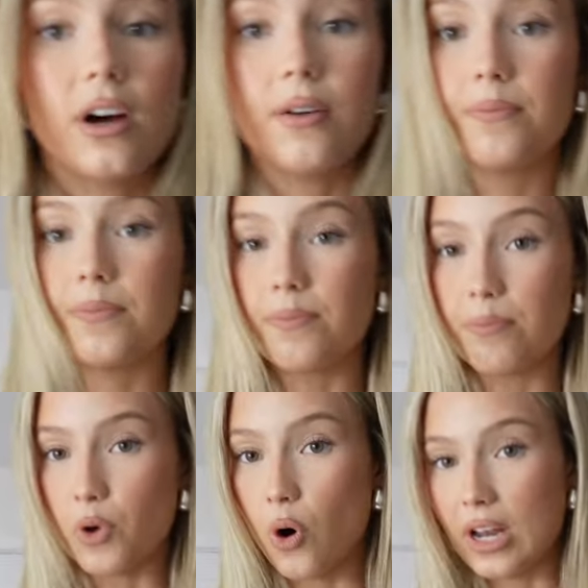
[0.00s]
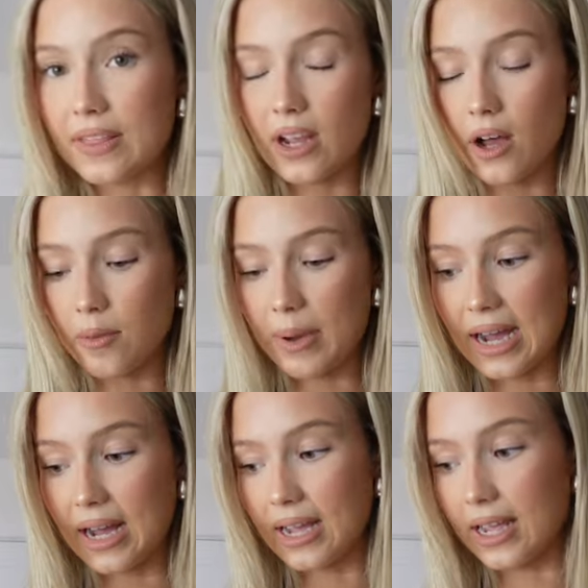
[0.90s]
I've got like the other
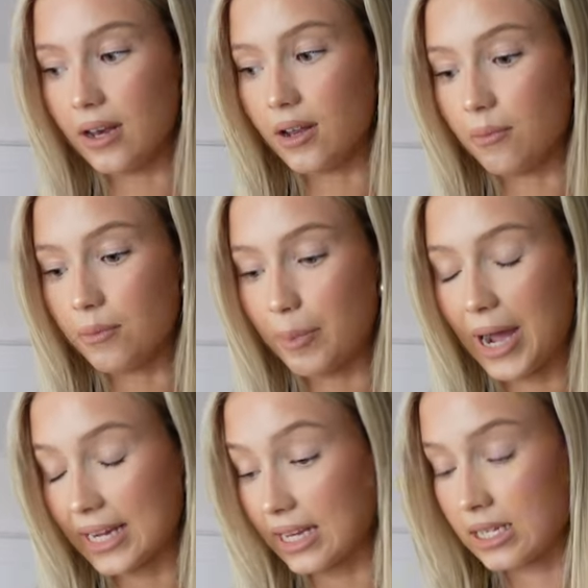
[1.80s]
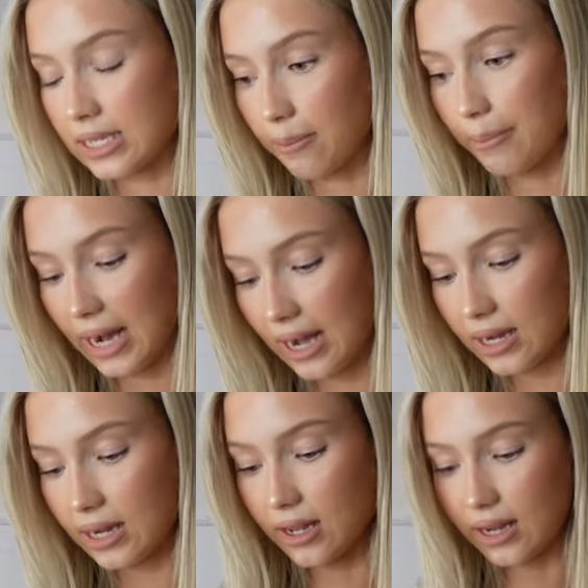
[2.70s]
pair in the packet to send
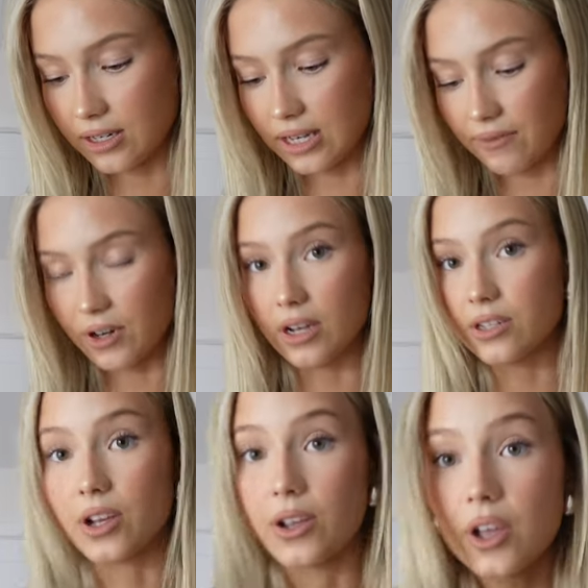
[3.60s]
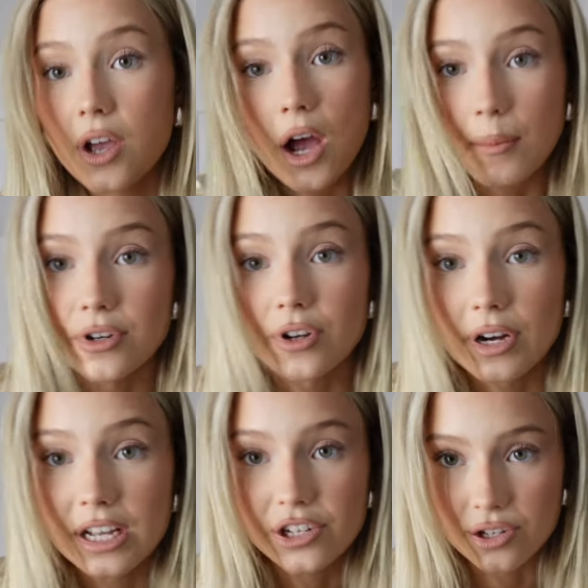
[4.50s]
back and I just haven't done it, so I'm gonna do it
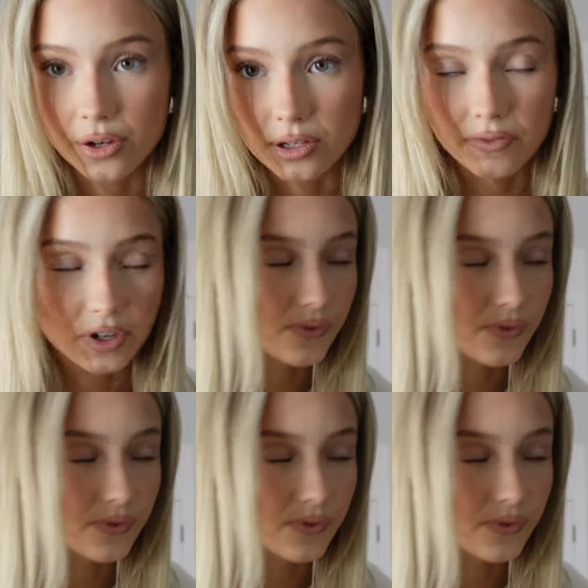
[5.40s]
literally as soon as I finish